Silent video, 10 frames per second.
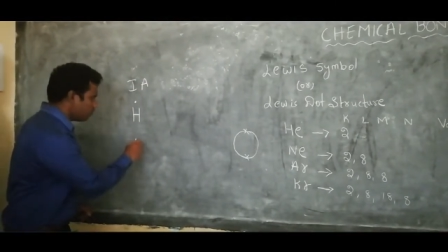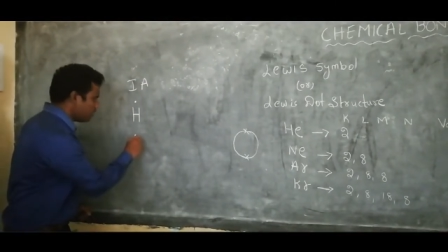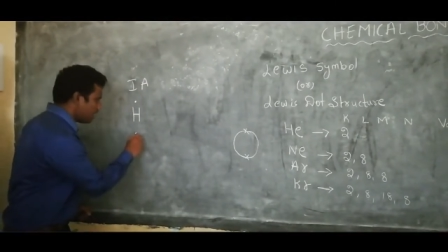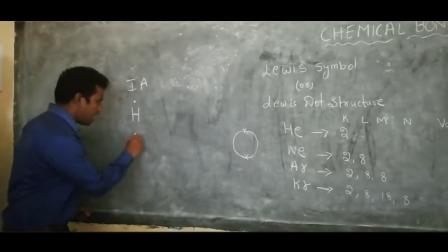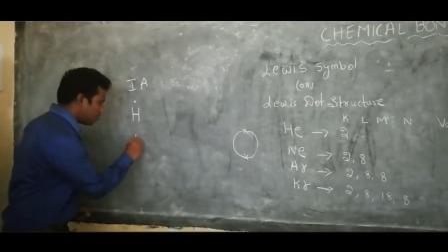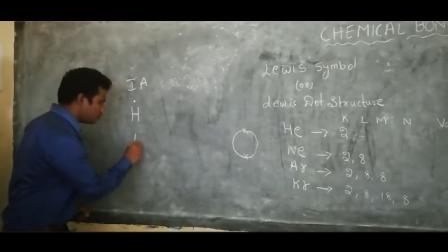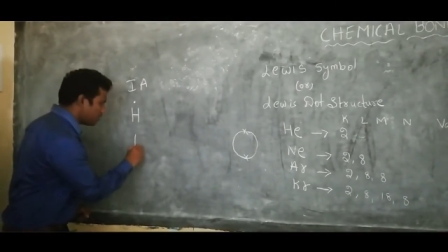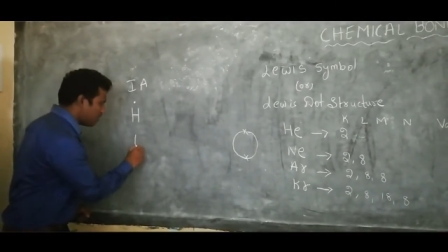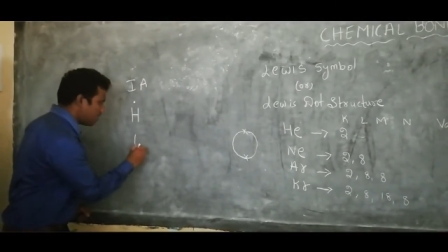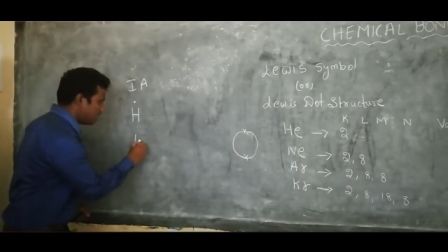we
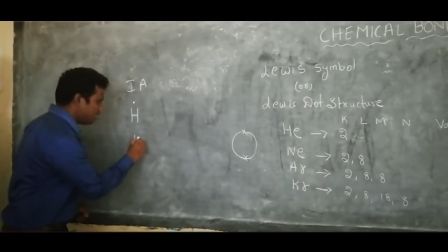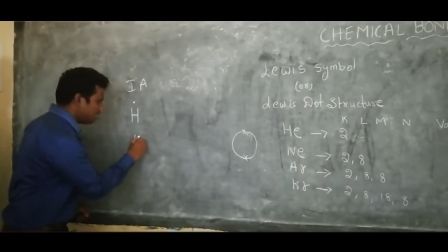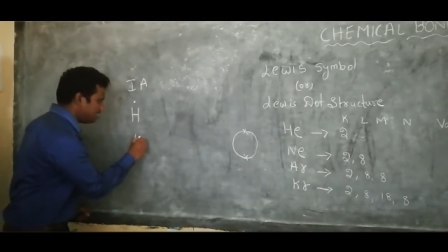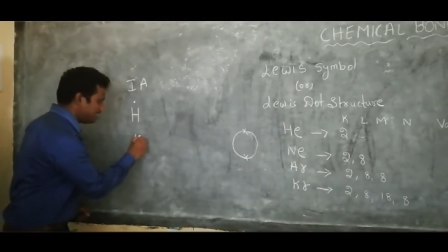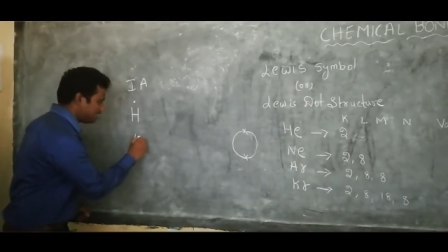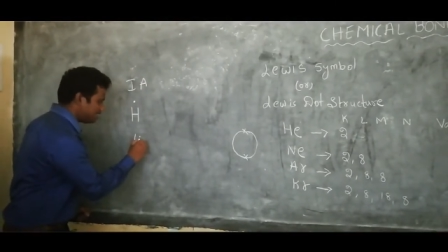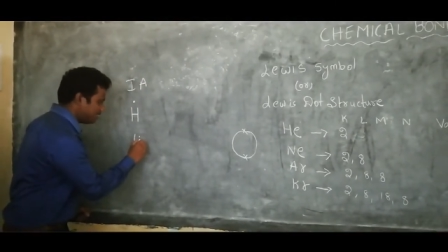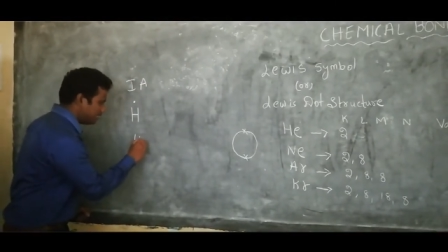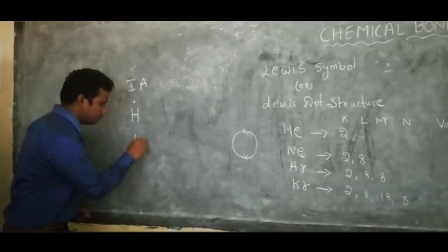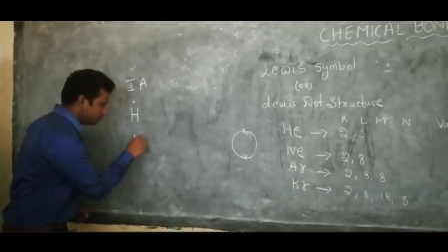have the
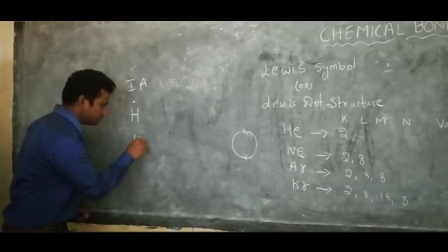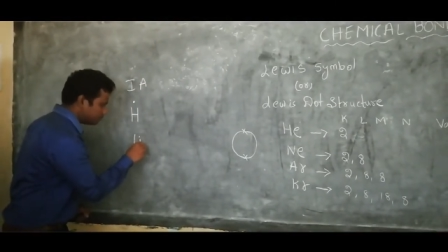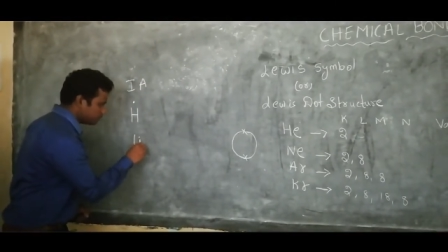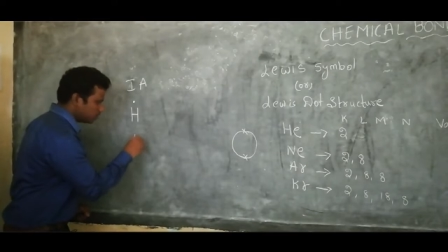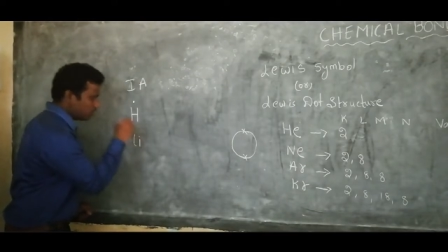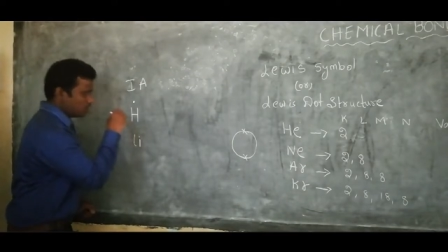lithium.